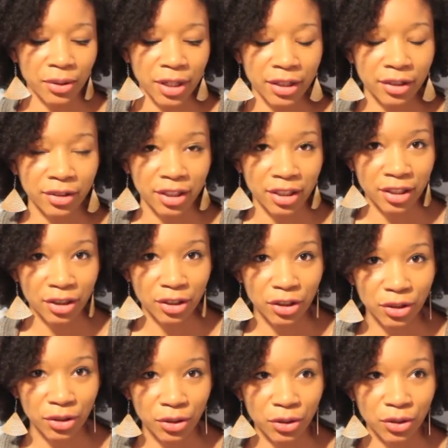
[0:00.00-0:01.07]
I'm kind of looking
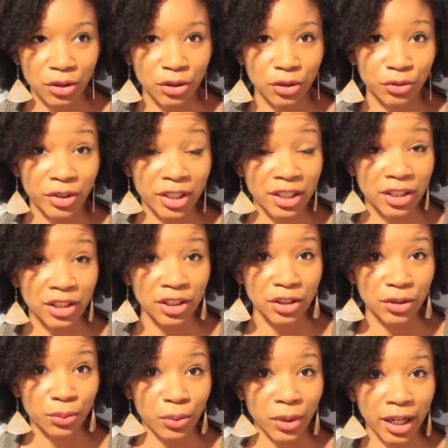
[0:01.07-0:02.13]
into the
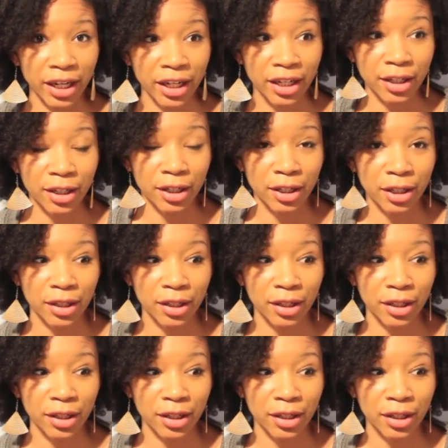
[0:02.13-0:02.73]
reasons why